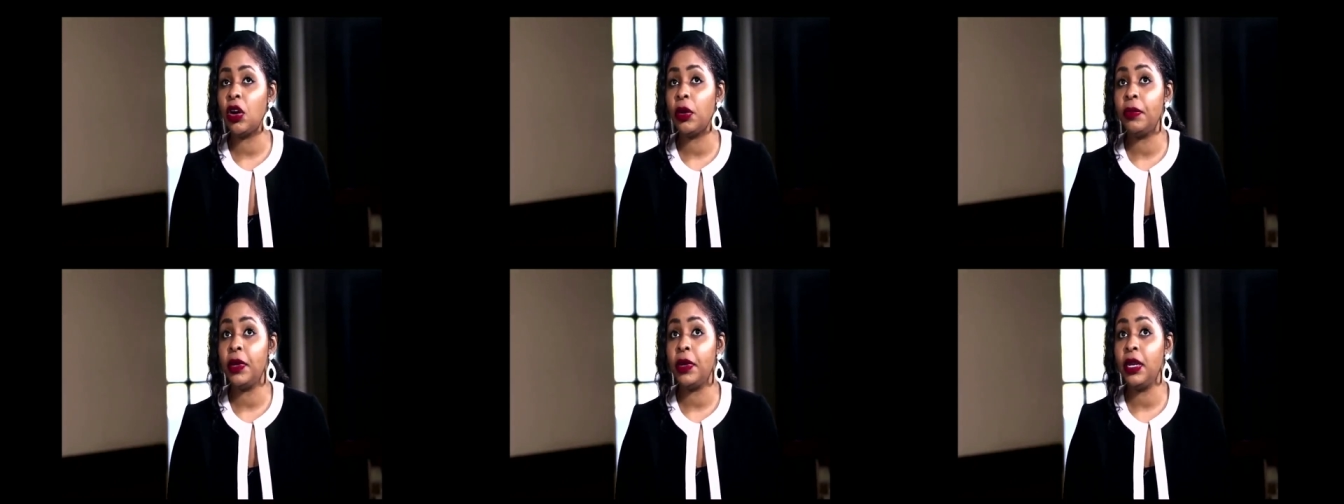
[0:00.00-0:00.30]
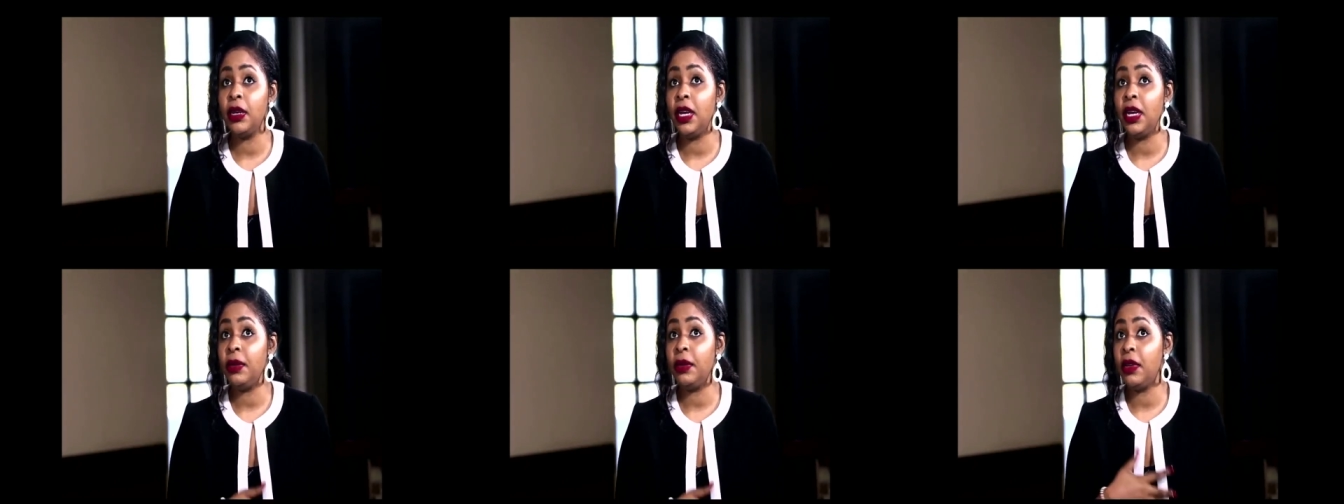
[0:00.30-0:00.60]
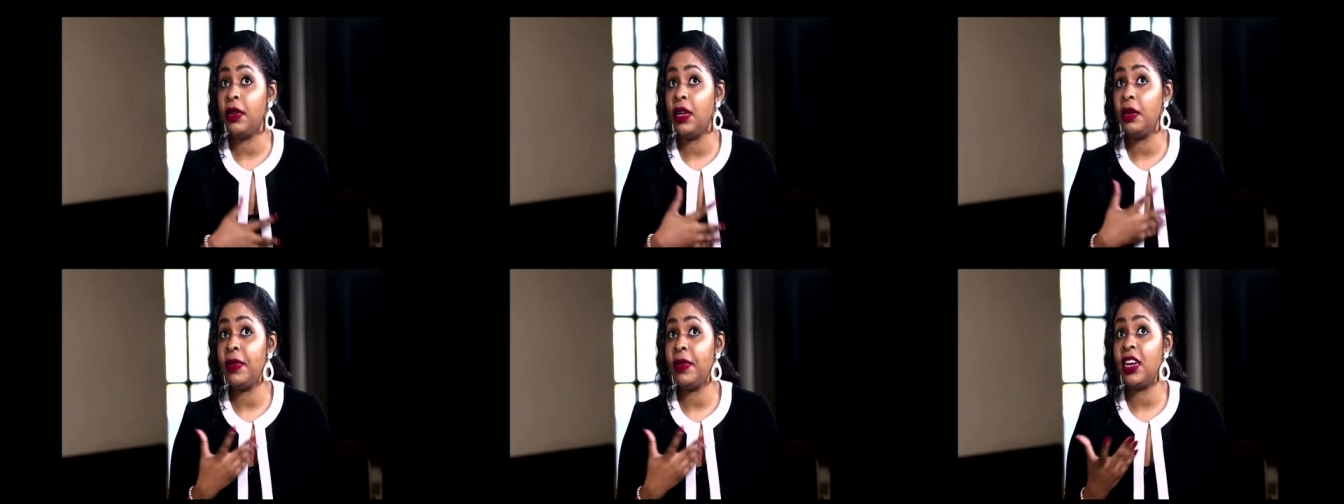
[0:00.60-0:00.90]
or
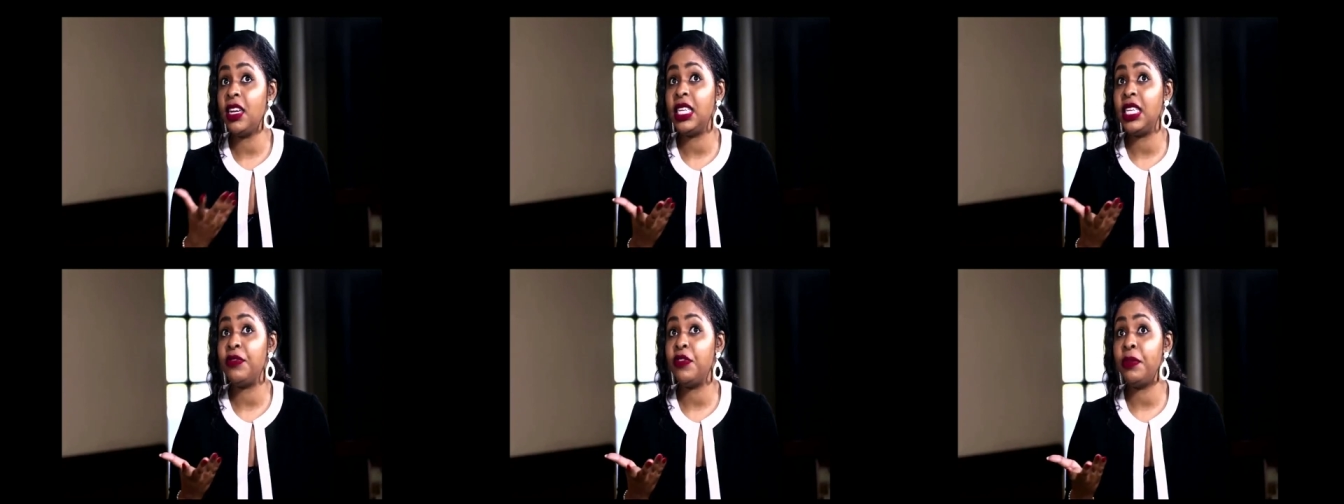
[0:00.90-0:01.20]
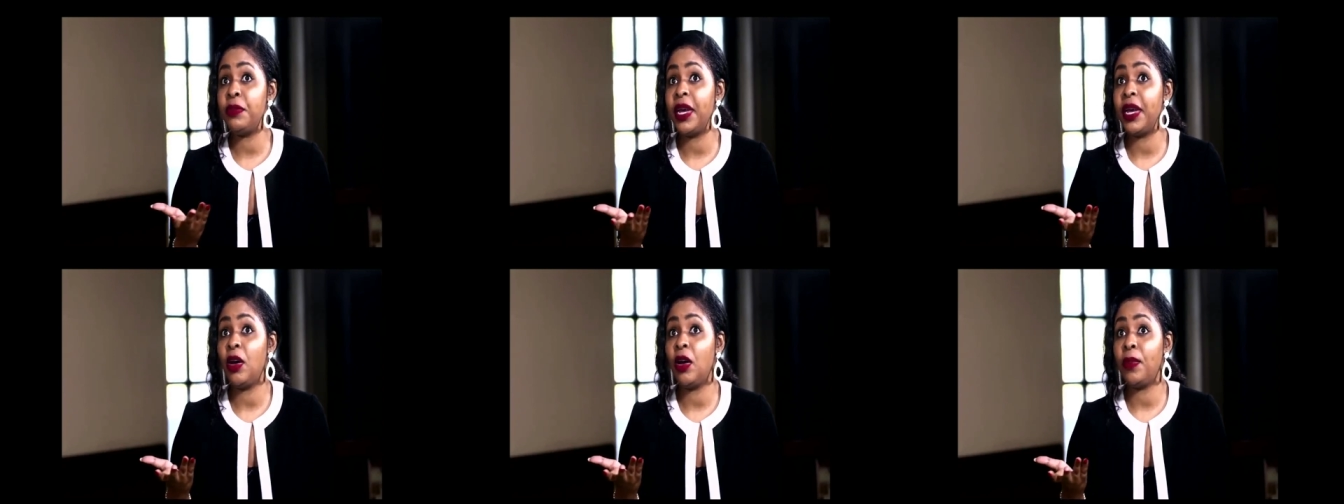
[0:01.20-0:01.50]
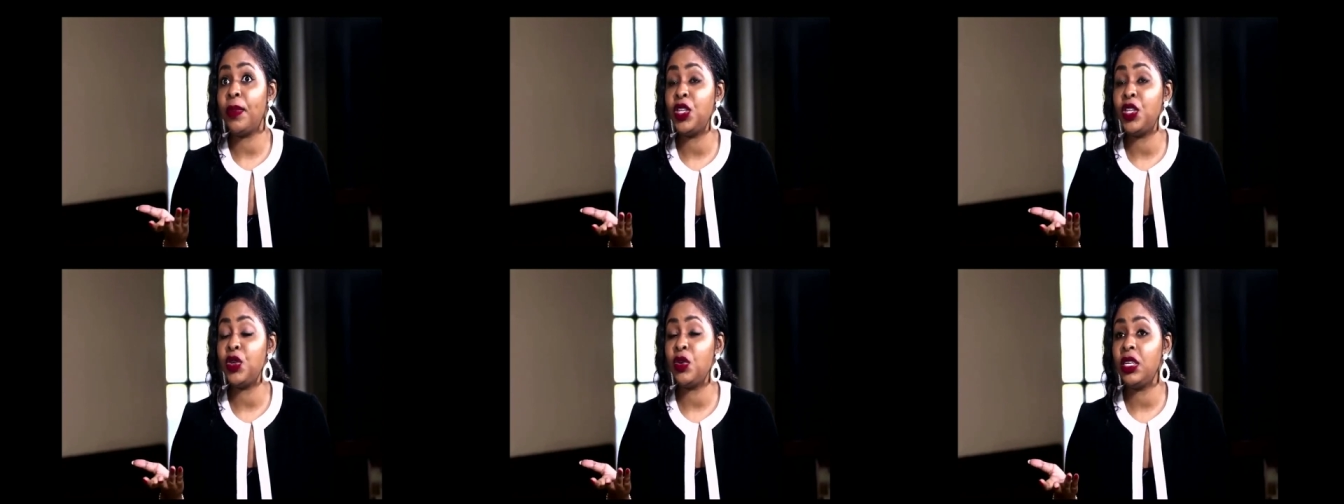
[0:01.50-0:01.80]
it may not even be an
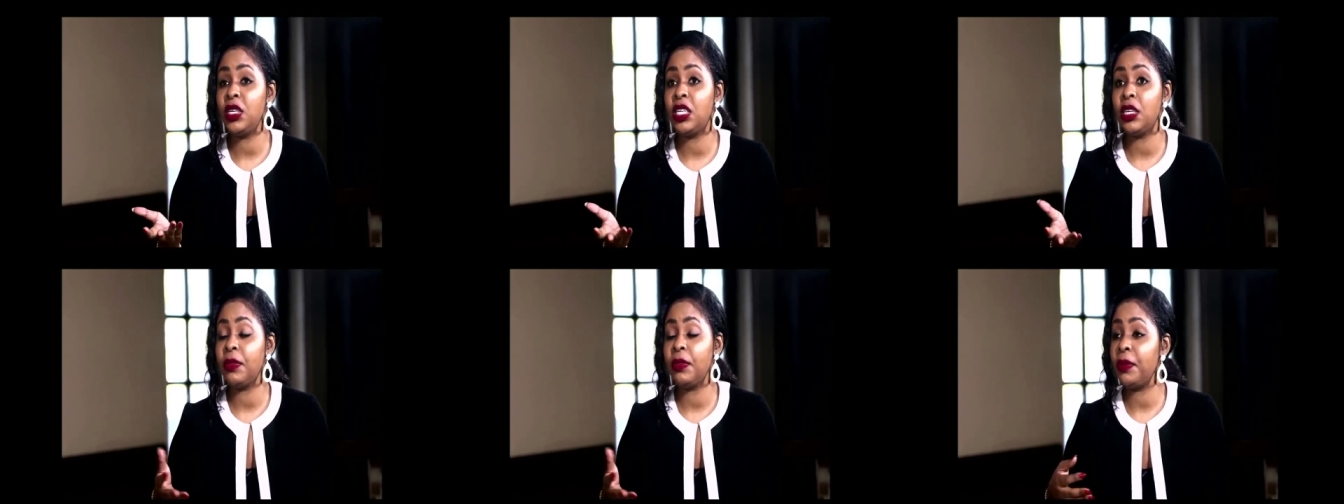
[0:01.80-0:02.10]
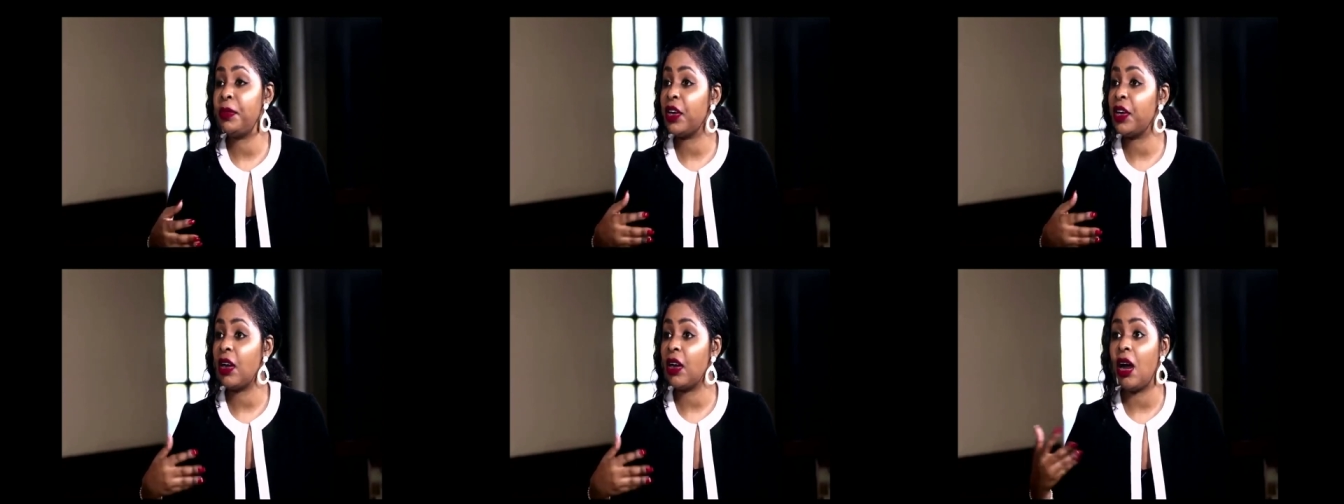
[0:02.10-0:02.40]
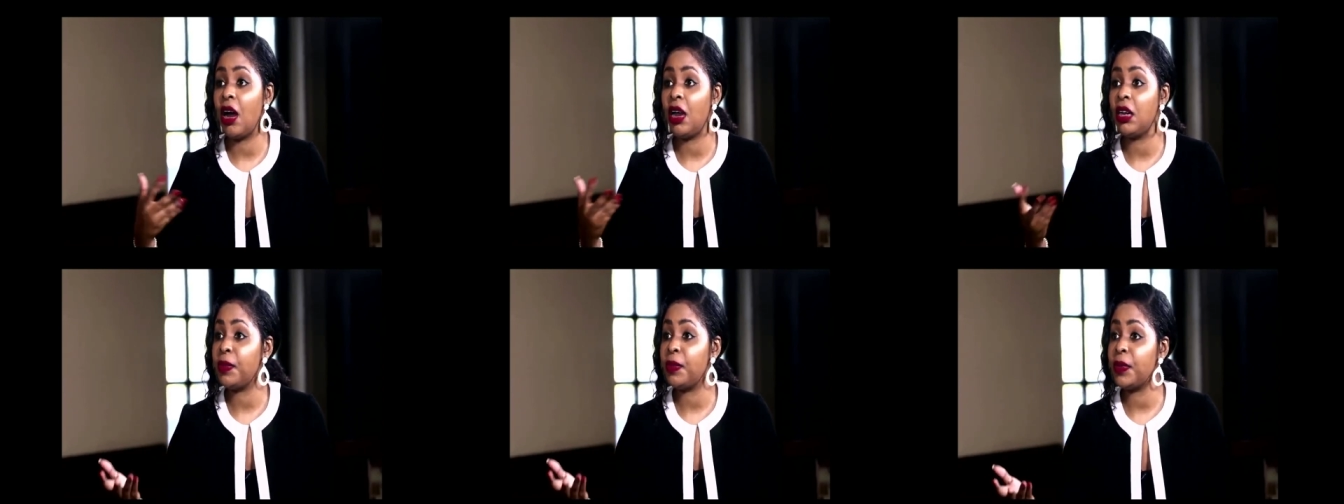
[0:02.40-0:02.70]
opportunity, maybe you're
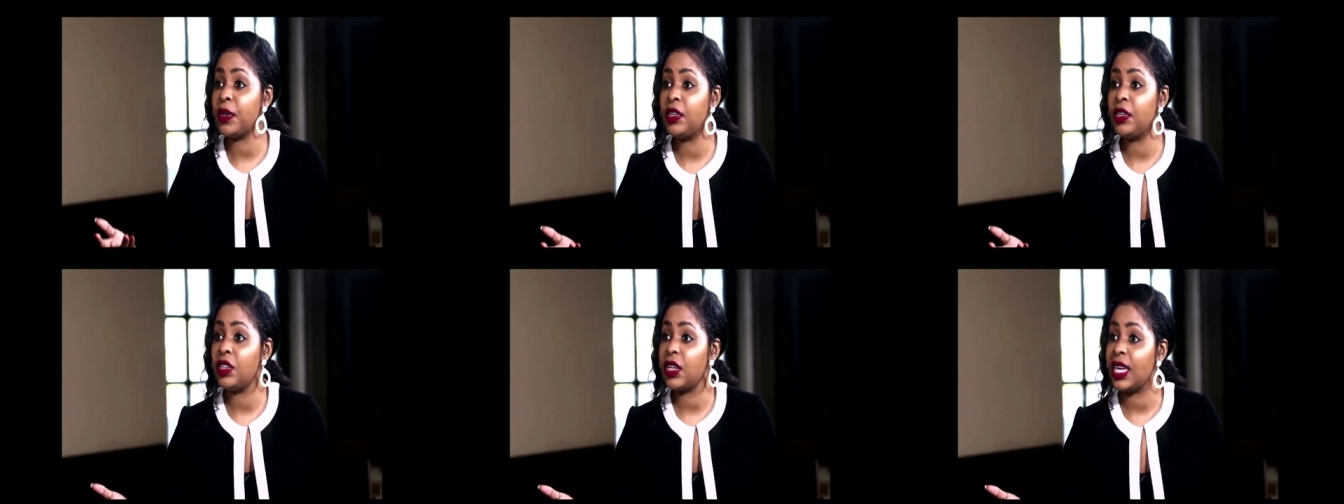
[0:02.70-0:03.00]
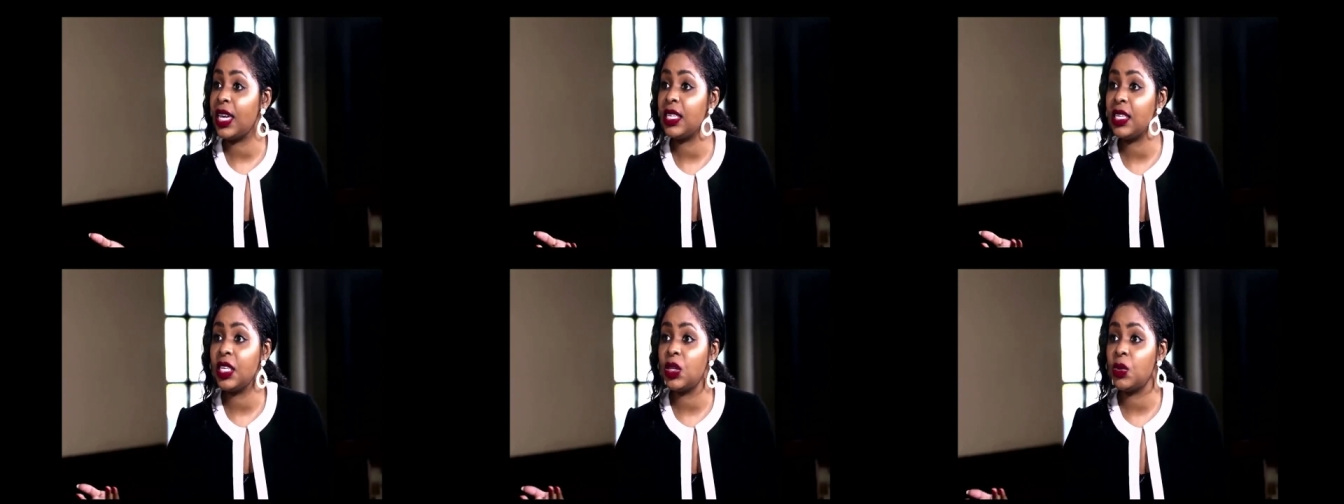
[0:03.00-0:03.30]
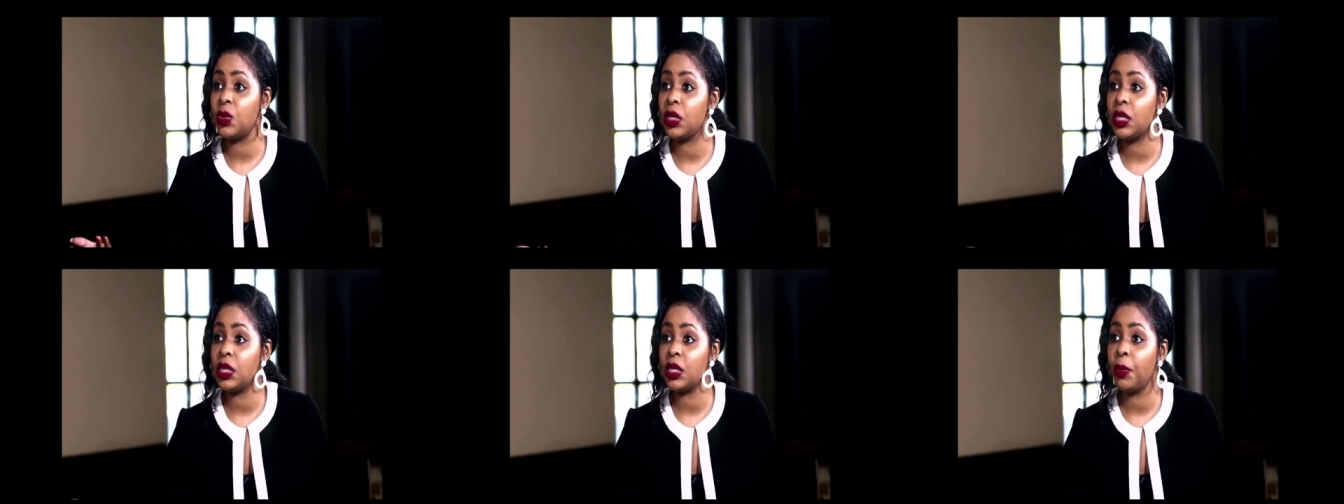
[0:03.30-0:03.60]
called upon to assist
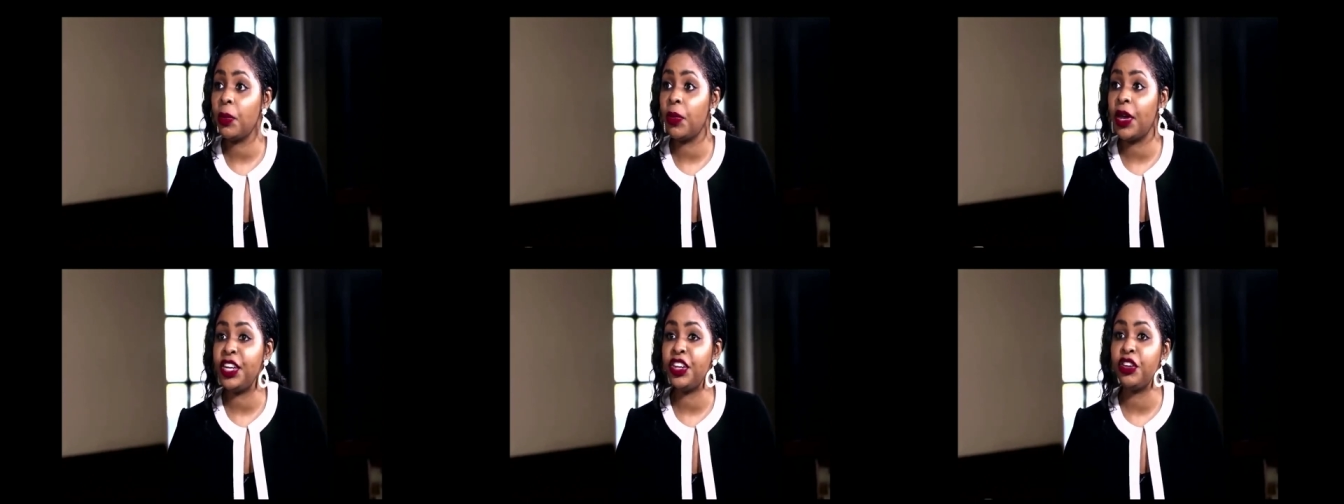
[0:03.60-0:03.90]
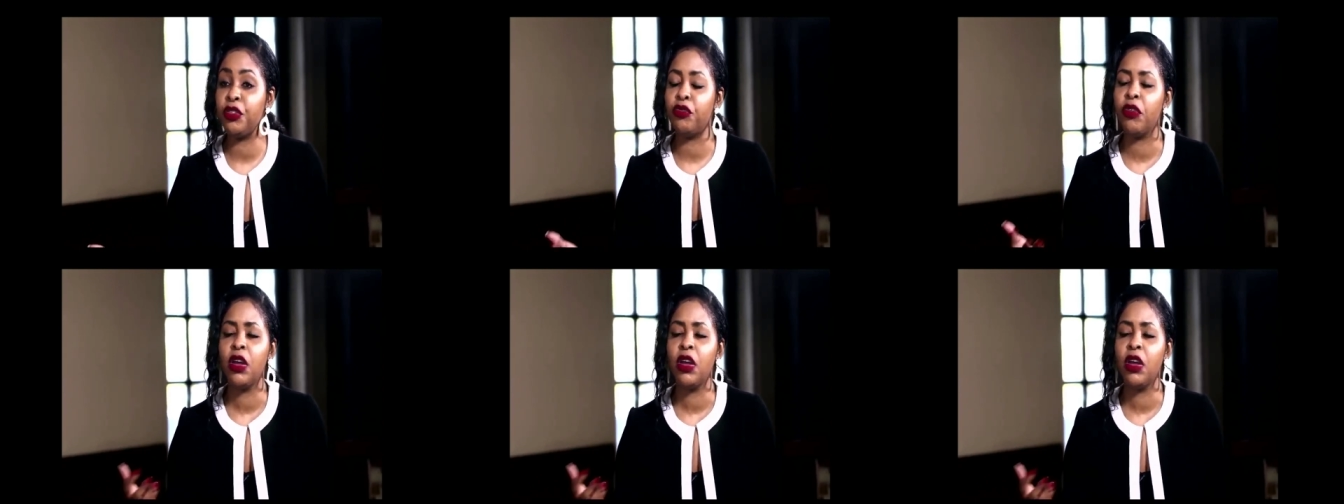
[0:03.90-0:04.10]
with someone you